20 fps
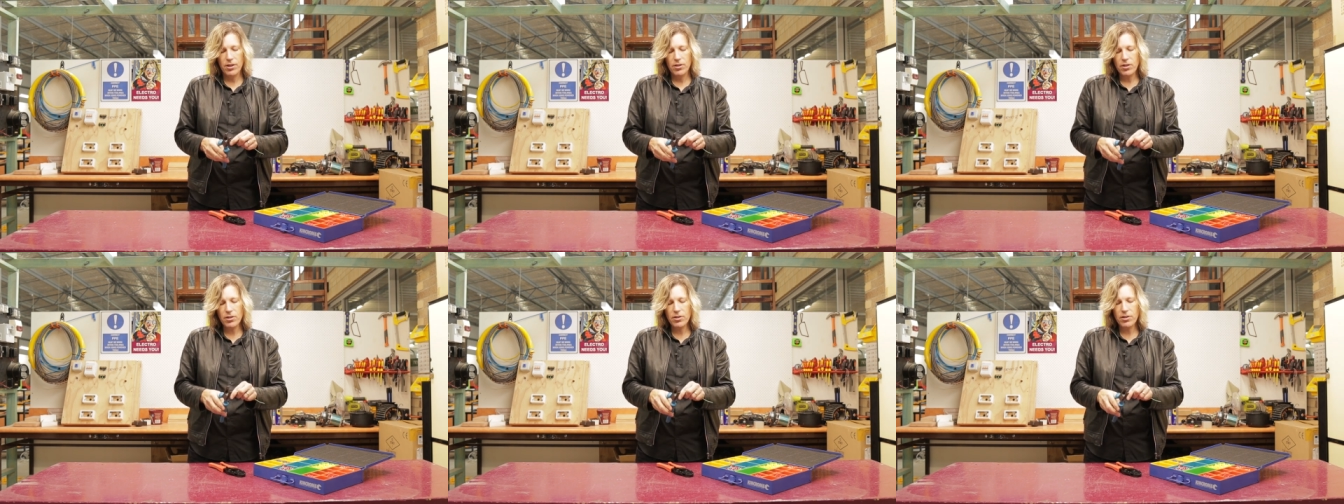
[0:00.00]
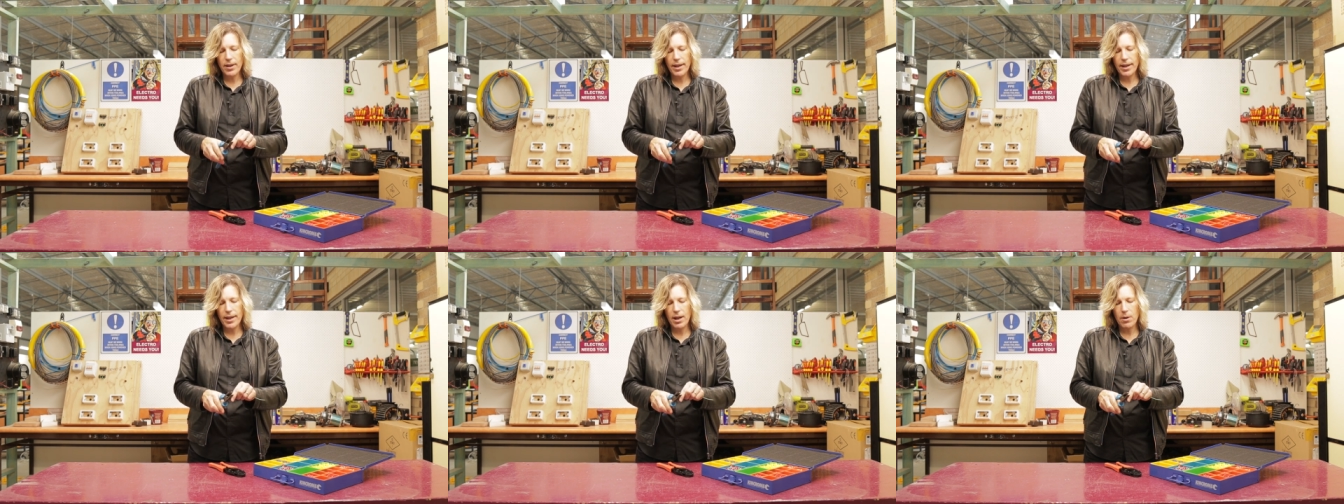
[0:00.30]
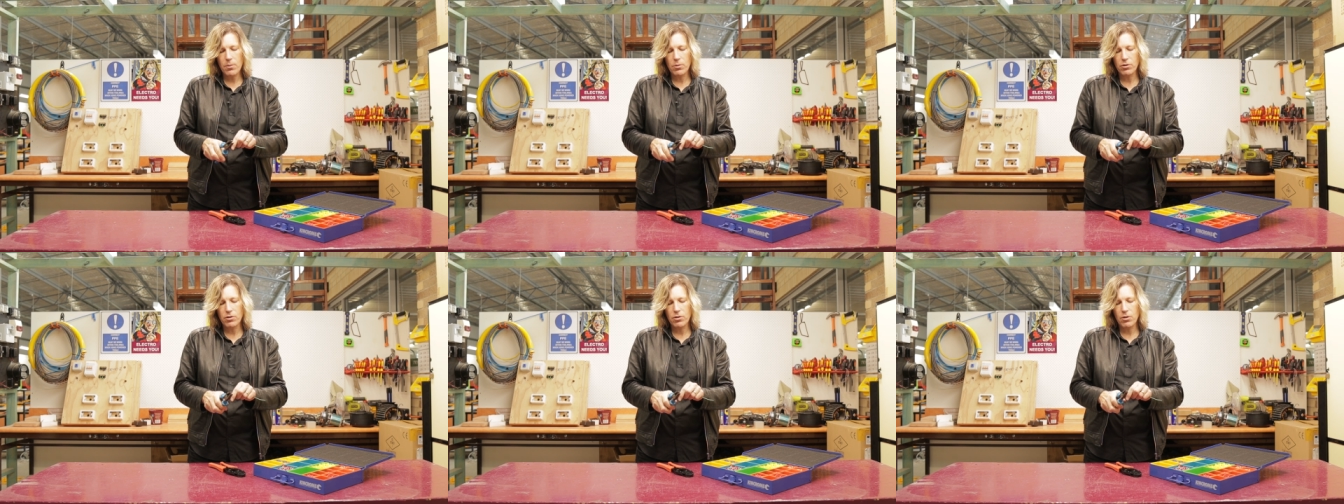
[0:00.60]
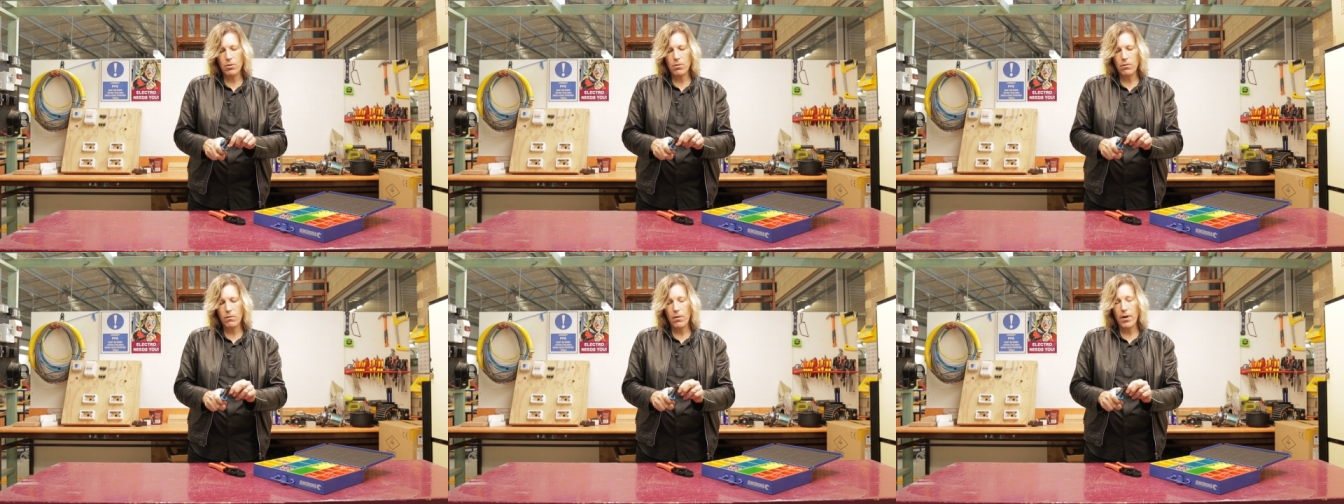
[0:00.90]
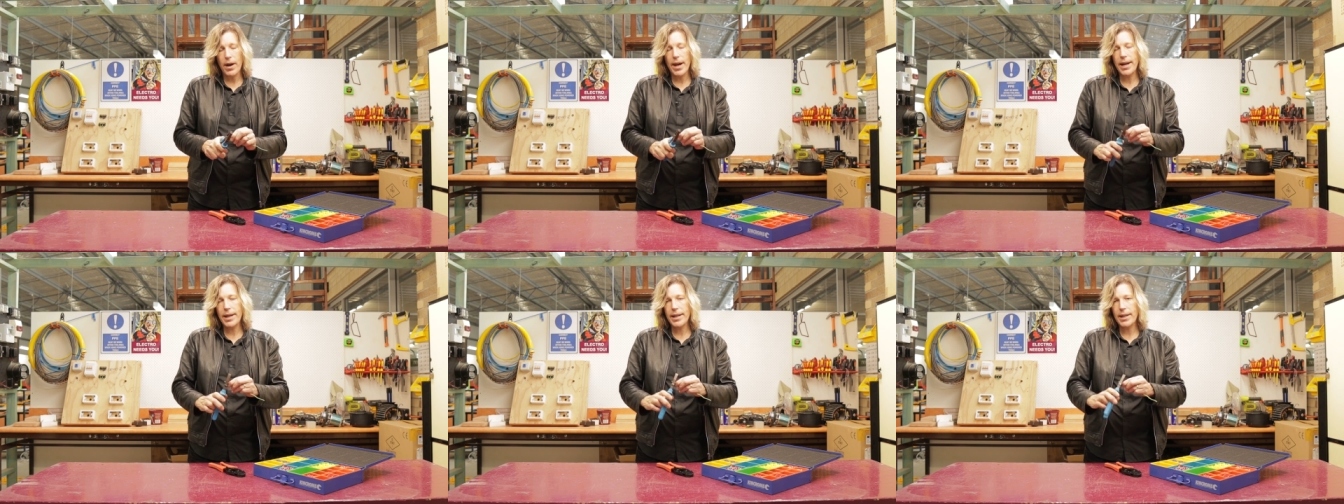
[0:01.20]
just like I would do
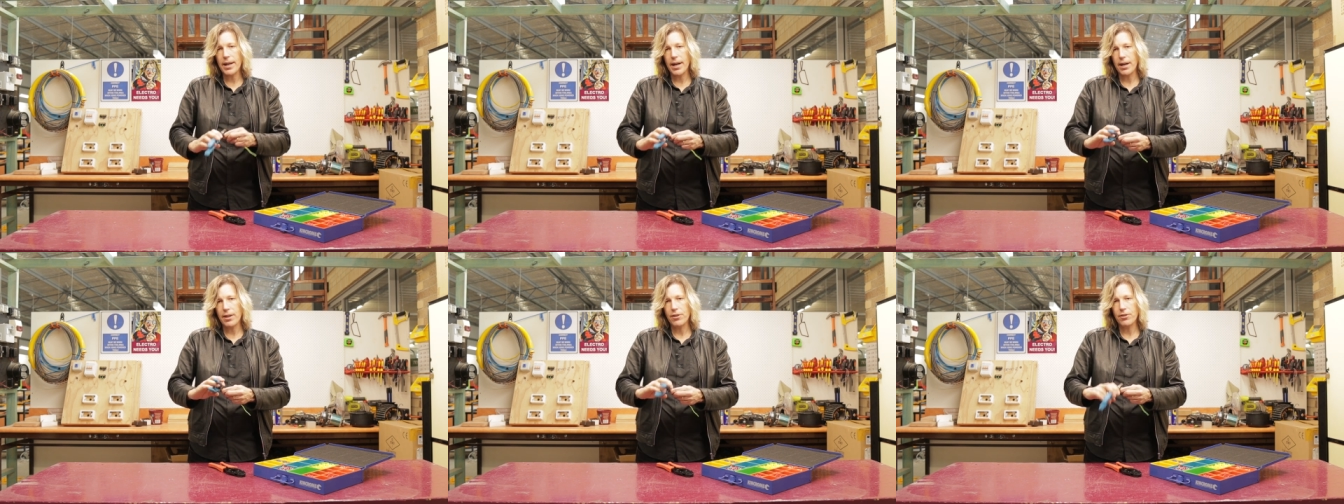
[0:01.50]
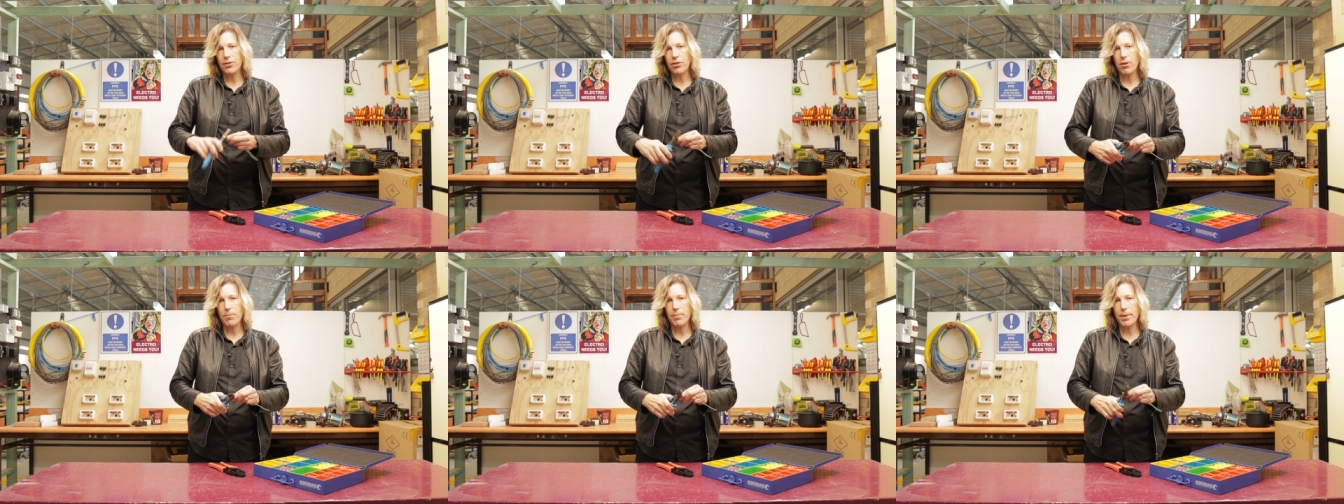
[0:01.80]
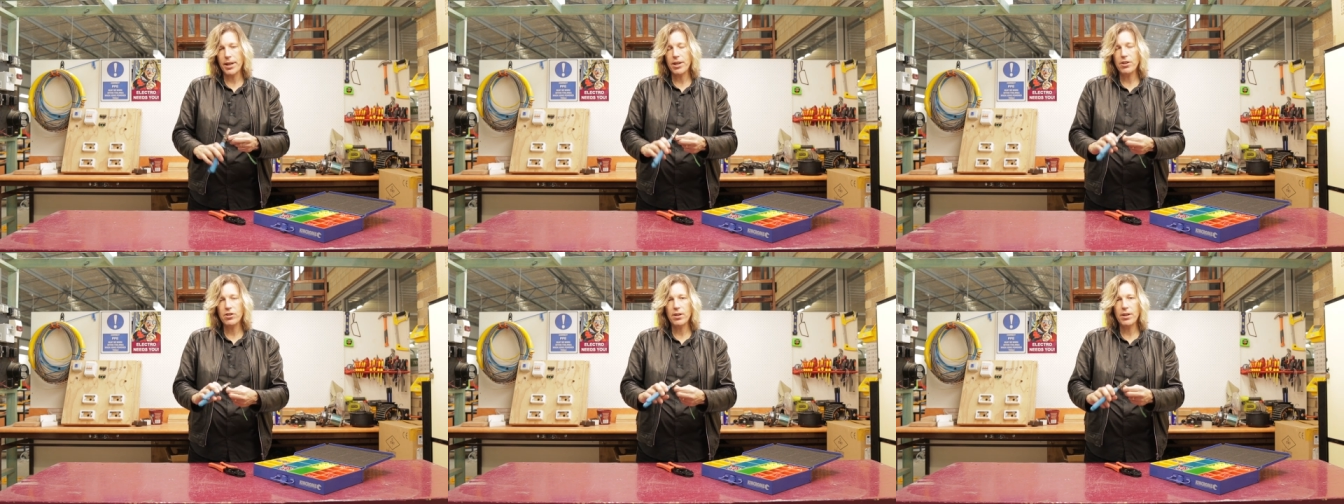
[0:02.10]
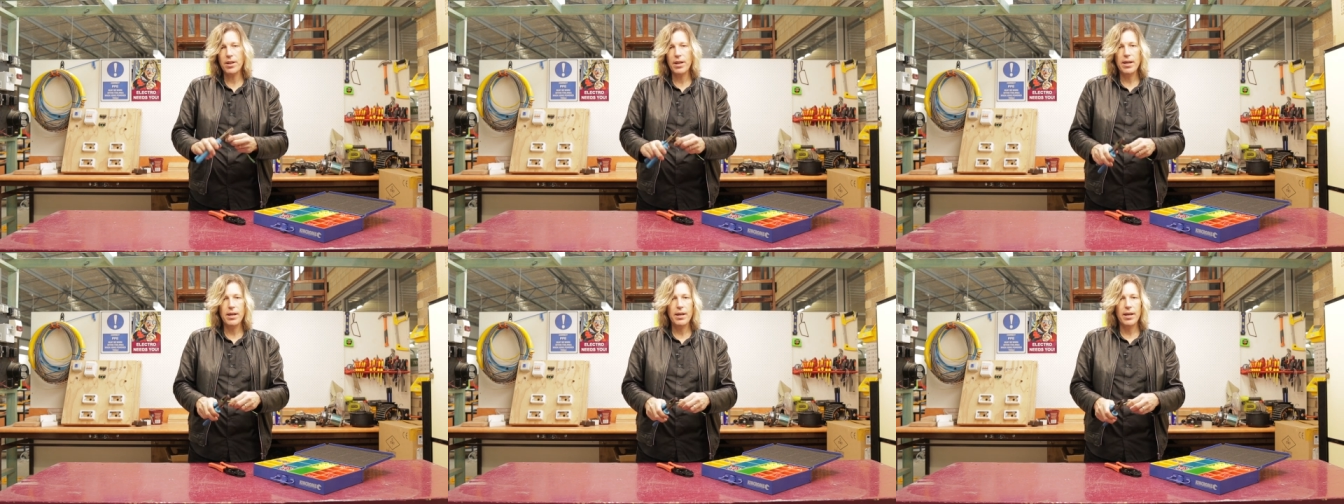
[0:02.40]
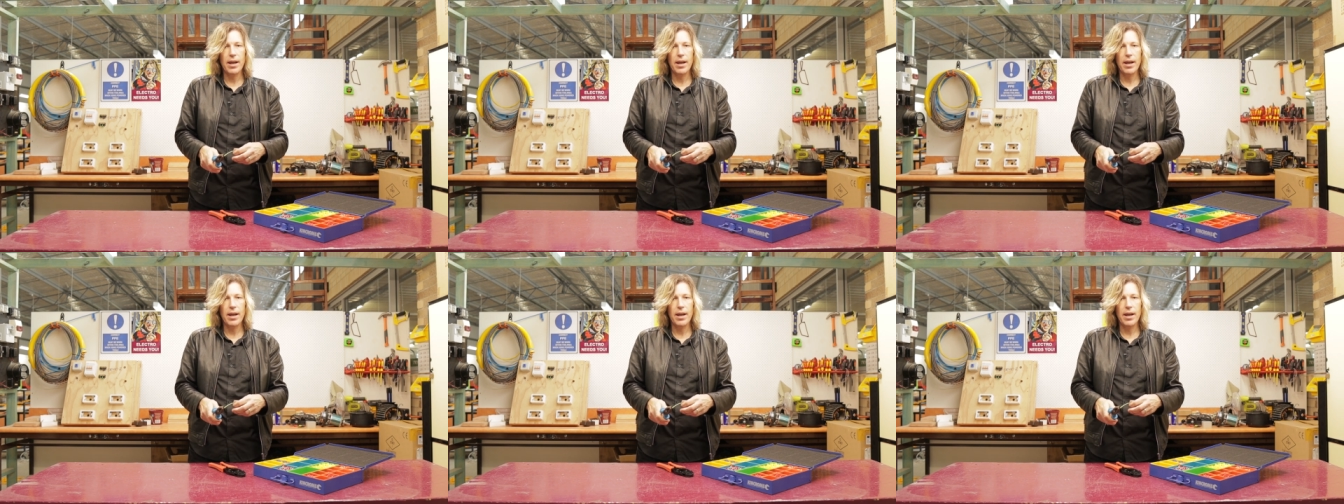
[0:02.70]
for any other termination.